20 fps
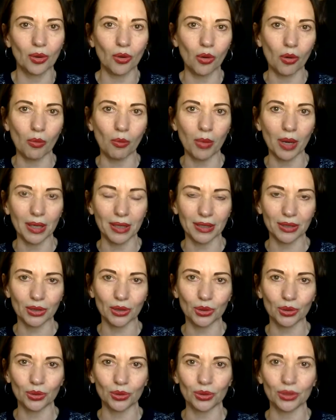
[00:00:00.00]
or might
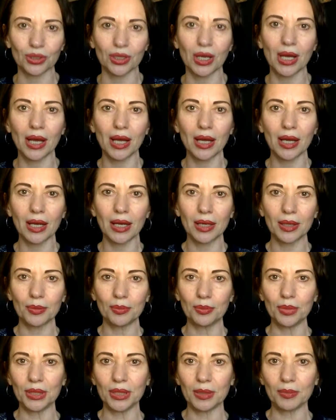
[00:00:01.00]
not
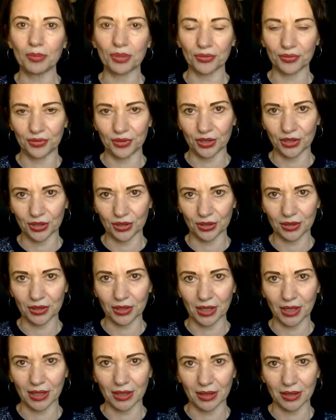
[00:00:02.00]
be proficient
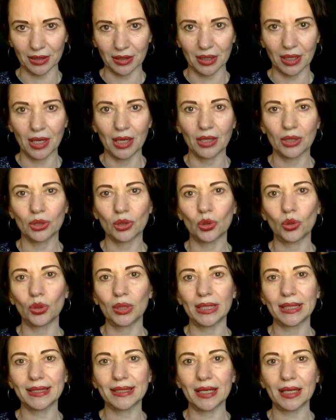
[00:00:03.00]
at. So
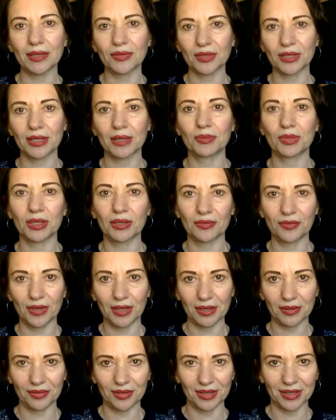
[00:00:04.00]
let's start with something
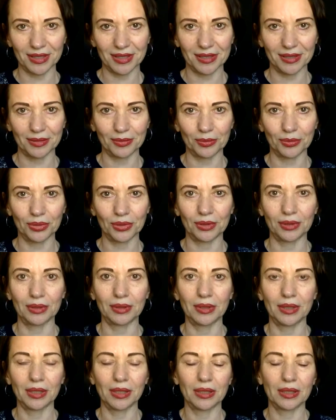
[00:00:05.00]
very, very
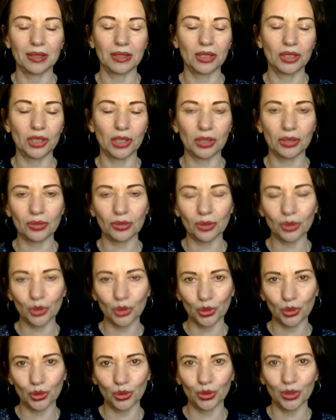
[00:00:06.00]
simple. The general
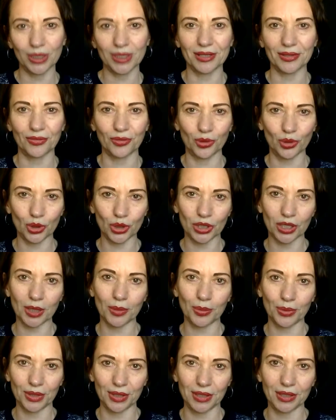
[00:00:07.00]
rule and the first step
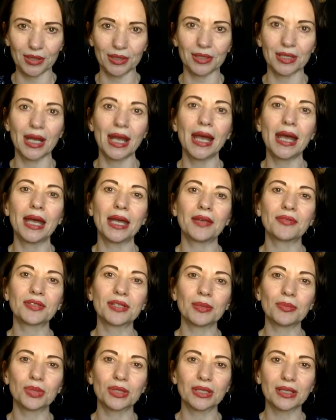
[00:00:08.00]
is if
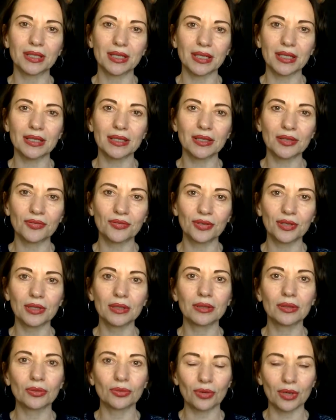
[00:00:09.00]
something doesn't
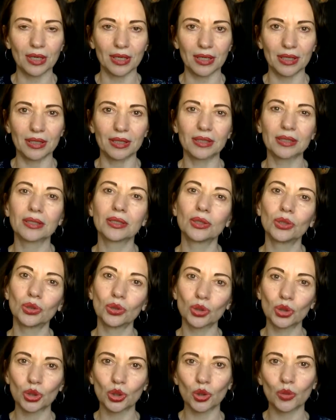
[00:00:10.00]
feel right, you
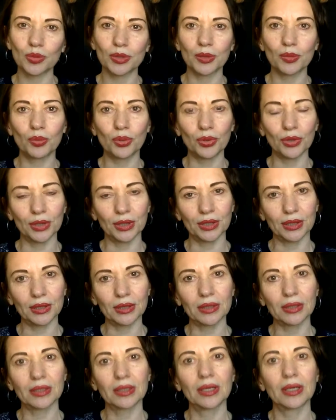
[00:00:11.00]
stop the point
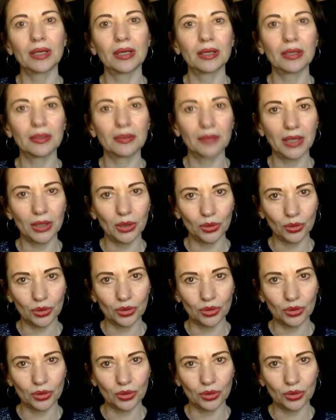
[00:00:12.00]
where